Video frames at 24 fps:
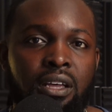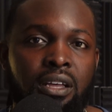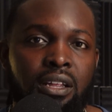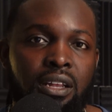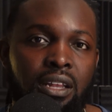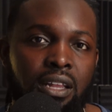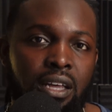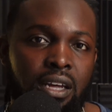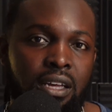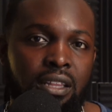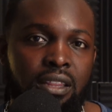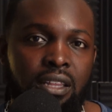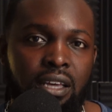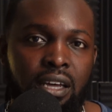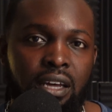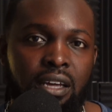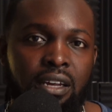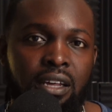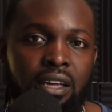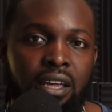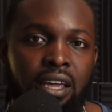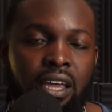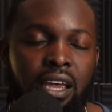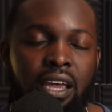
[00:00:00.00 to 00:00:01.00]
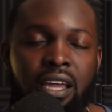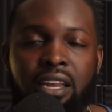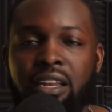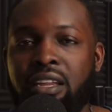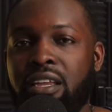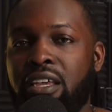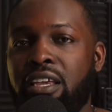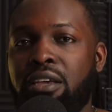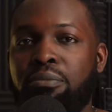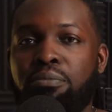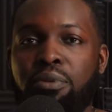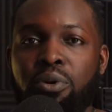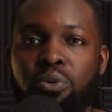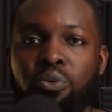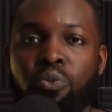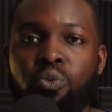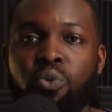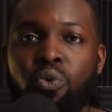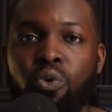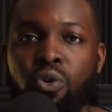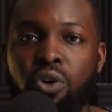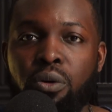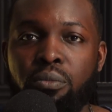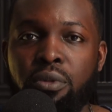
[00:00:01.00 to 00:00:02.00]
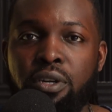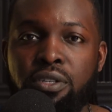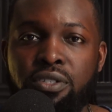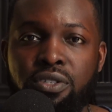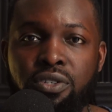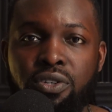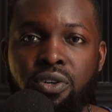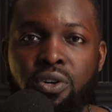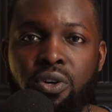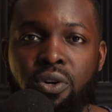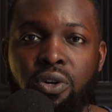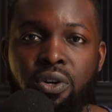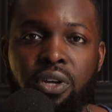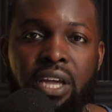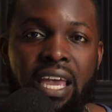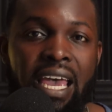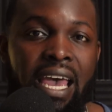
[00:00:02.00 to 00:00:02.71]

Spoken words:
like that, and keep it warm as you're going.